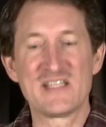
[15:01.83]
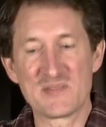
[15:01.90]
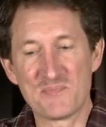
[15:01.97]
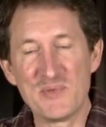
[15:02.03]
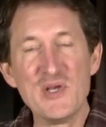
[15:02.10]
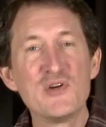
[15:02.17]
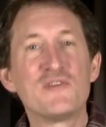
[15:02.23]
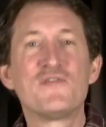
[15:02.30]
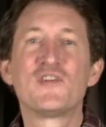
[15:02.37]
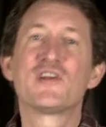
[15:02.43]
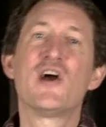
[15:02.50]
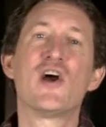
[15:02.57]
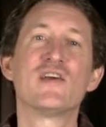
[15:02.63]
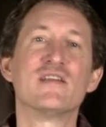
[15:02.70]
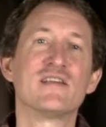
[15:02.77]
this beautiful
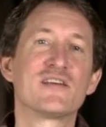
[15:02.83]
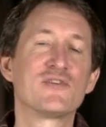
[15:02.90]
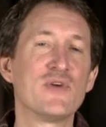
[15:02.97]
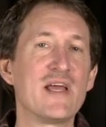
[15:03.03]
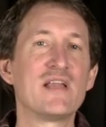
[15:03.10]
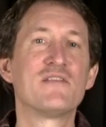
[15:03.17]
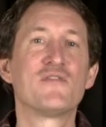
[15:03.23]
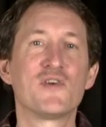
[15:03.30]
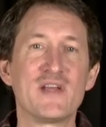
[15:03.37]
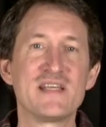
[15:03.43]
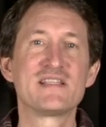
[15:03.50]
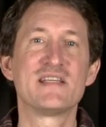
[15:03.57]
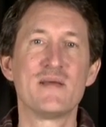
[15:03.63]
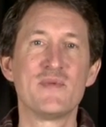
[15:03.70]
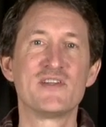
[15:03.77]
garden created for
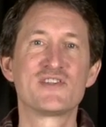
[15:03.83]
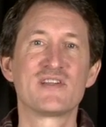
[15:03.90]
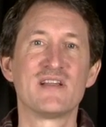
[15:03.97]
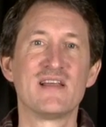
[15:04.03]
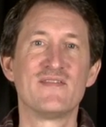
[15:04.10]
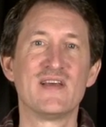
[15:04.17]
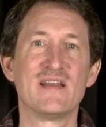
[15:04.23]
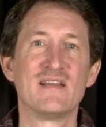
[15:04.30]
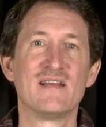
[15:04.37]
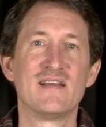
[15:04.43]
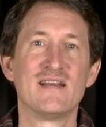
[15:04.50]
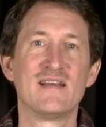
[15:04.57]
his image to live in.